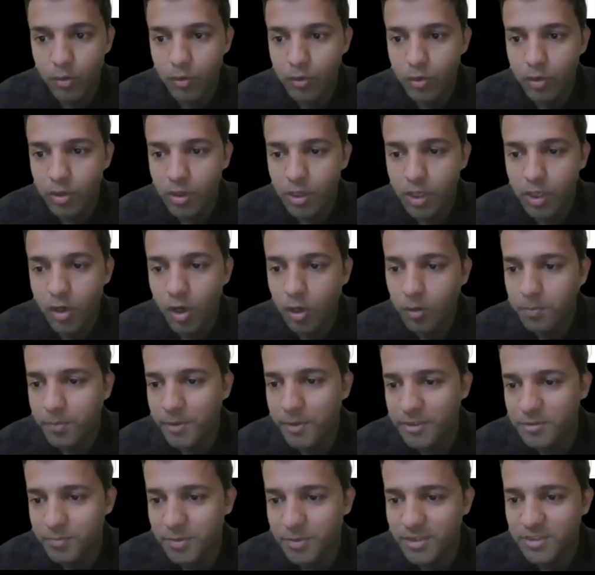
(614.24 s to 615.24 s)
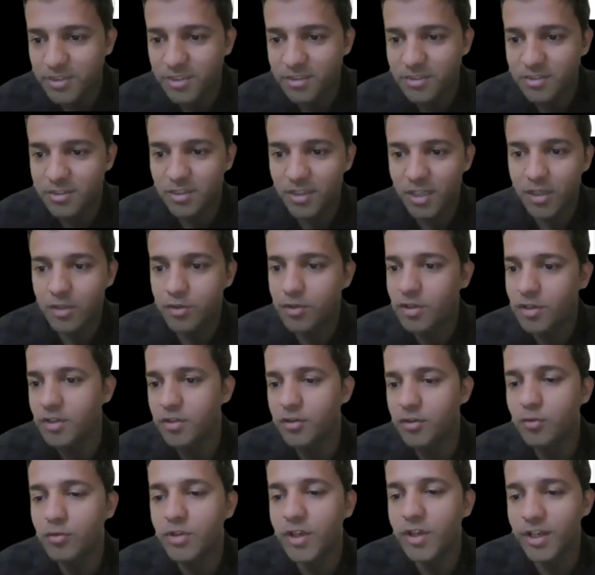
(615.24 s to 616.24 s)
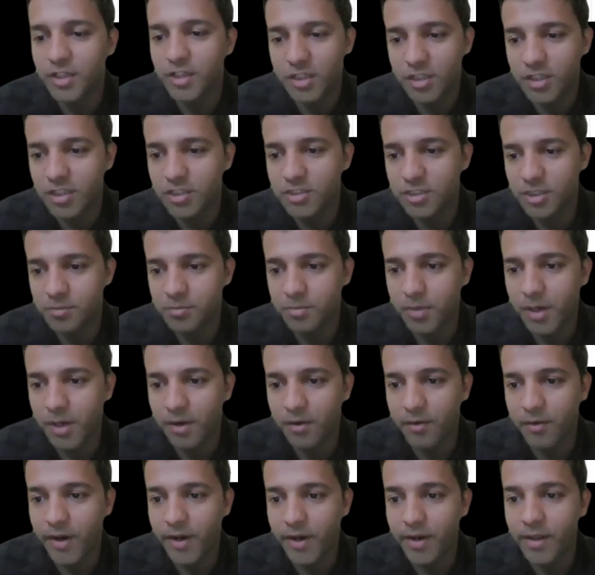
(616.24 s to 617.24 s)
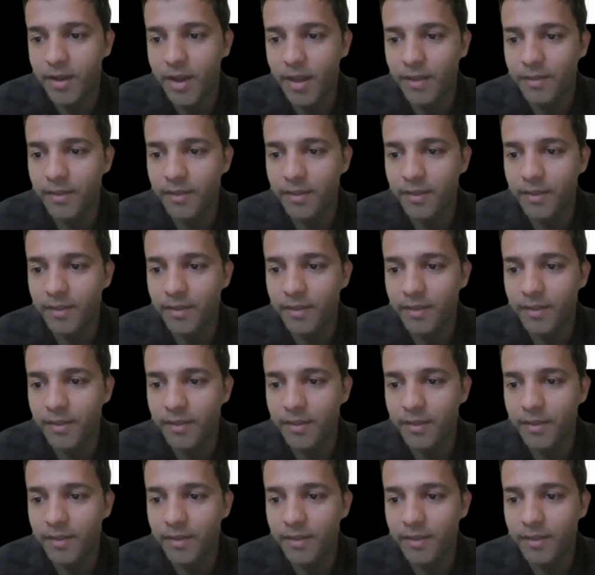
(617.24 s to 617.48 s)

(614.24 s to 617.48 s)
need not pitch, but just do the introduction part, right?